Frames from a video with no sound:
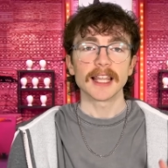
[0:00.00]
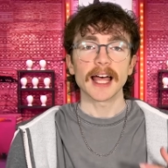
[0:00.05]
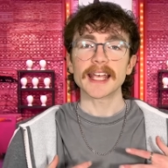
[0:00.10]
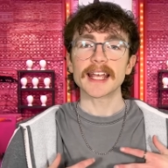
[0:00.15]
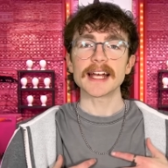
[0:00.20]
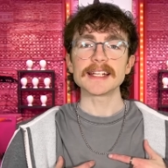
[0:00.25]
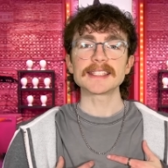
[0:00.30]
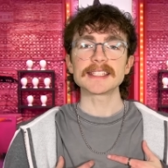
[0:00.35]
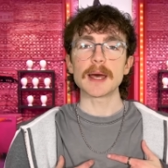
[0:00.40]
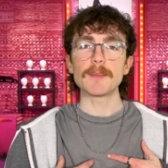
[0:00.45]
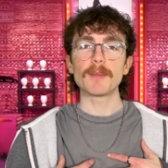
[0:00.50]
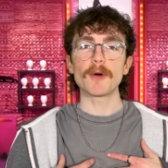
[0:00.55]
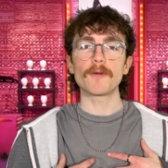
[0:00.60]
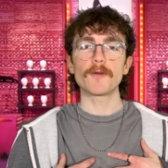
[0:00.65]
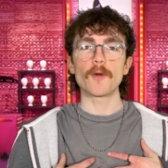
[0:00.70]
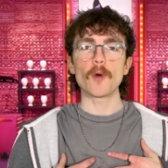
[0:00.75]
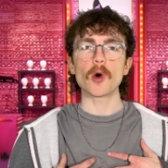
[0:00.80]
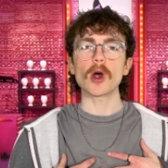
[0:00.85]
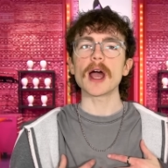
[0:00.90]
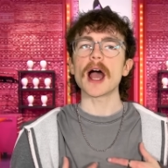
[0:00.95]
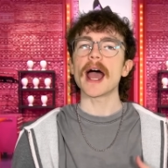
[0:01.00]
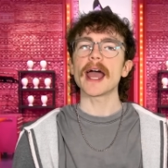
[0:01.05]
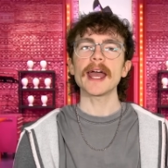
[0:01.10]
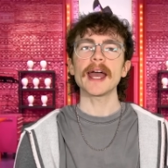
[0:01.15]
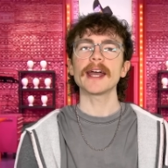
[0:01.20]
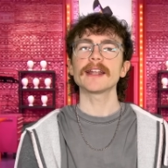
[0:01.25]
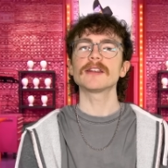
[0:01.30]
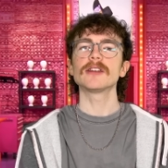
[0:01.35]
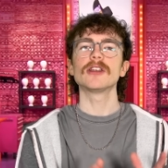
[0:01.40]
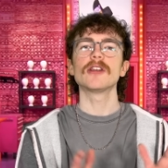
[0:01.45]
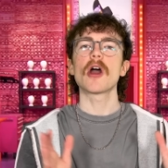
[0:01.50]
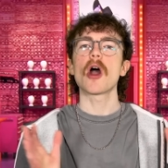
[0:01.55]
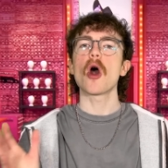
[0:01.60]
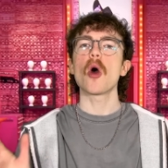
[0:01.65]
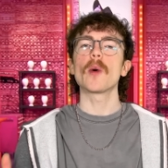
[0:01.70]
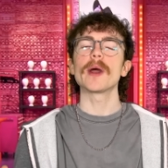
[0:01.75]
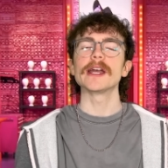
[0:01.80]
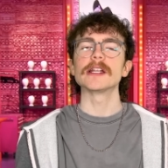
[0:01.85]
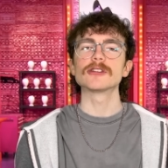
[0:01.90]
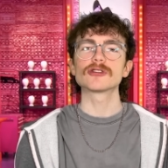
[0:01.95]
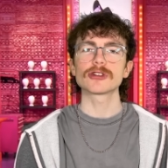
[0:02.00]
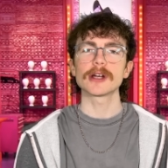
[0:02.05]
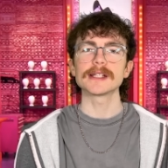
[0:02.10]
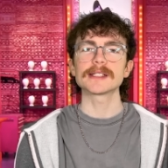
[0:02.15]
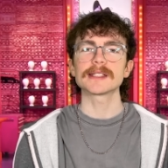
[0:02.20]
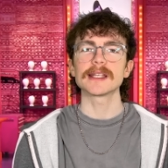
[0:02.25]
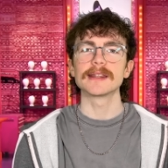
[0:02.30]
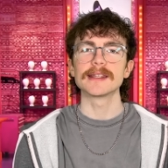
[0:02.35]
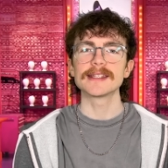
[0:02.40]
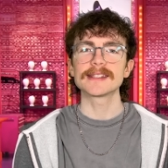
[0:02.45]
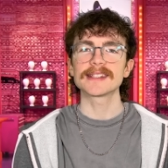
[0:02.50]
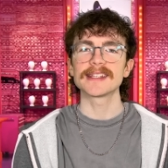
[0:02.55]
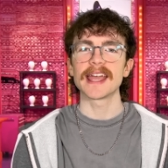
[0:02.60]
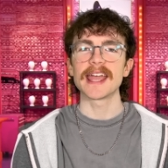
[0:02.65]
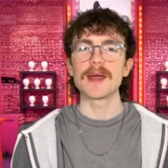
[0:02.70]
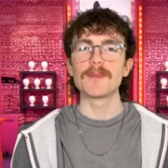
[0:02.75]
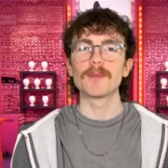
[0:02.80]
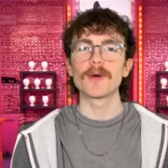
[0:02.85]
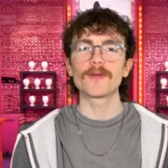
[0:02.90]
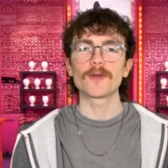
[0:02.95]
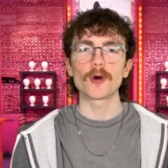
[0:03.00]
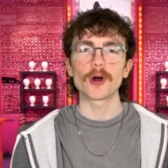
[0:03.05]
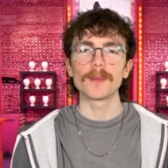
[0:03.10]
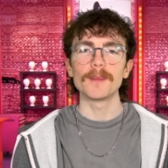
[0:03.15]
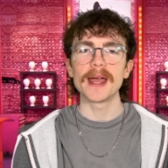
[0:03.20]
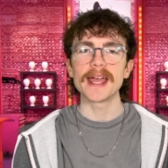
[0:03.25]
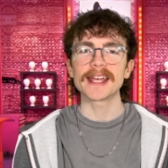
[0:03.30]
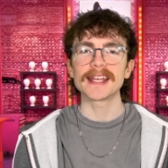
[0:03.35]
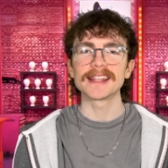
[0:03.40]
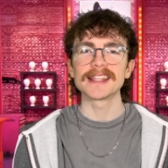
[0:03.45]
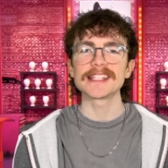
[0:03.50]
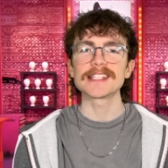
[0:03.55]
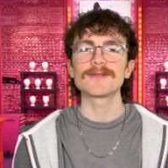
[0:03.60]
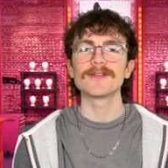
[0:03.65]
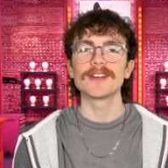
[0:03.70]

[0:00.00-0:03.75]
Like I said before, I had no interest in this game before making this